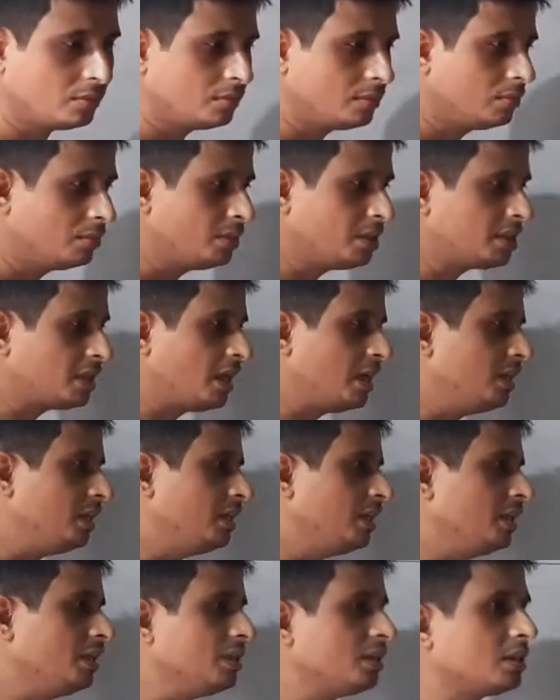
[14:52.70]
Beside
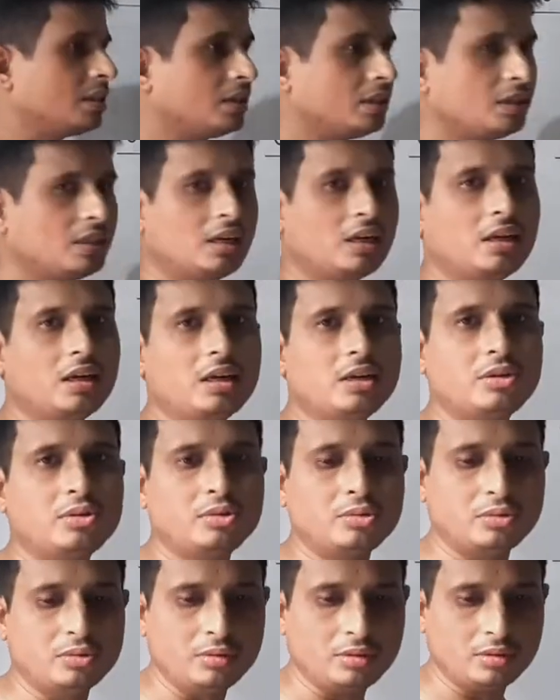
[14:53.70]
this, there are
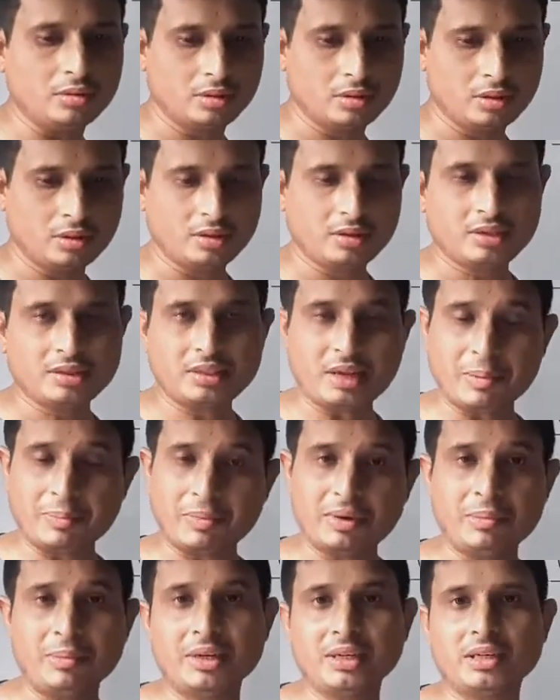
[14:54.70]
2
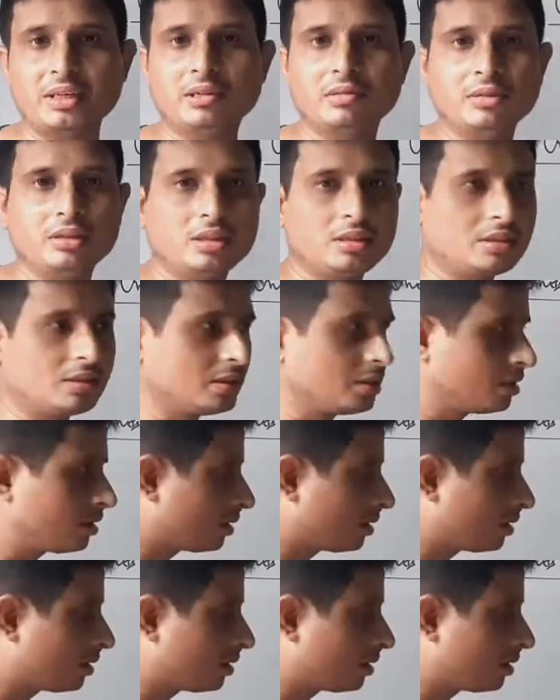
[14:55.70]
supplementary units.